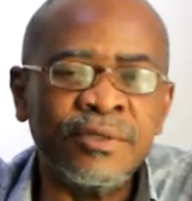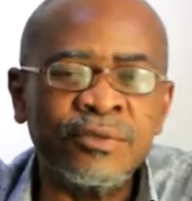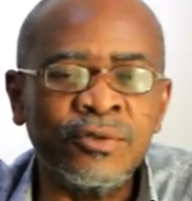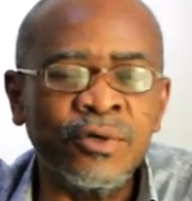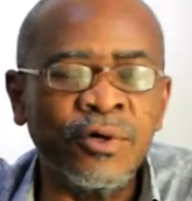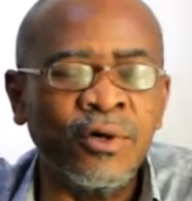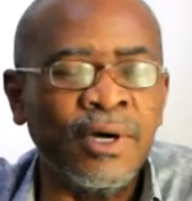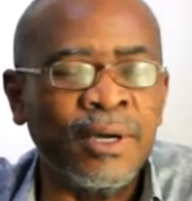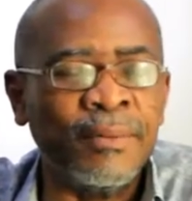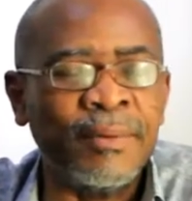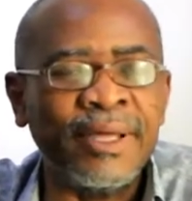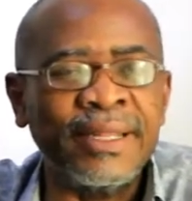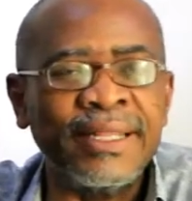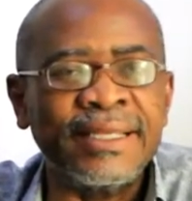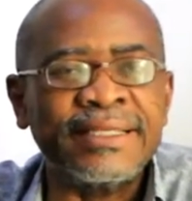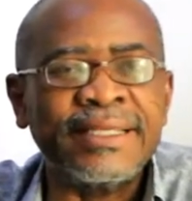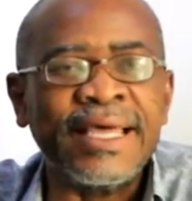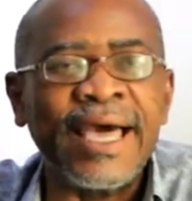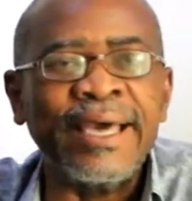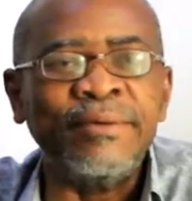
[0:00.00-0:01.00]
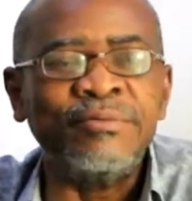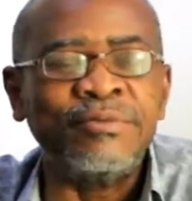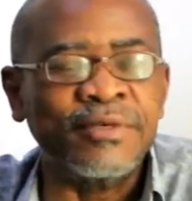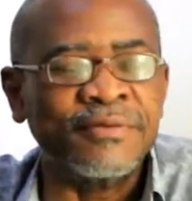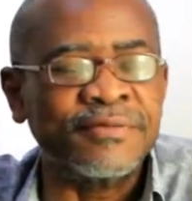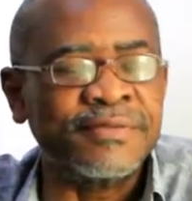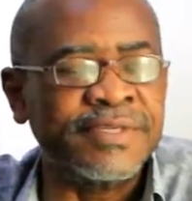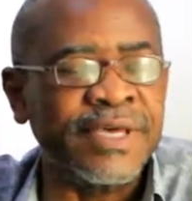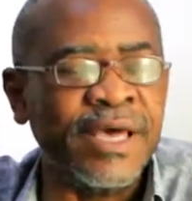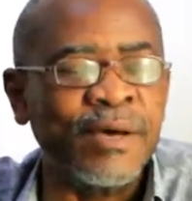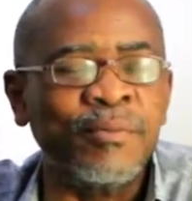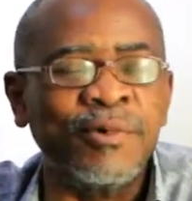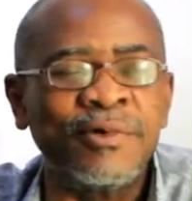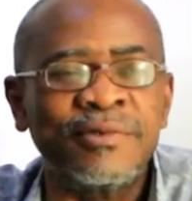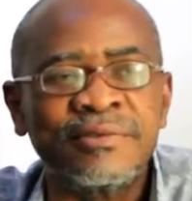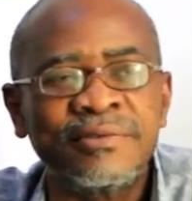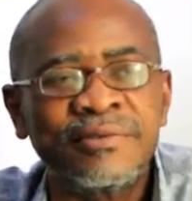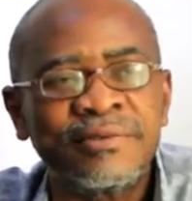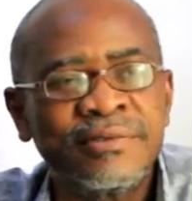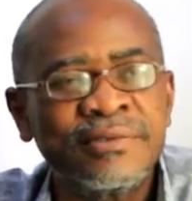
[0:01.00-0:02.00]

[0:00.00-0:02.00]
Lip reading: So about the types of sermon,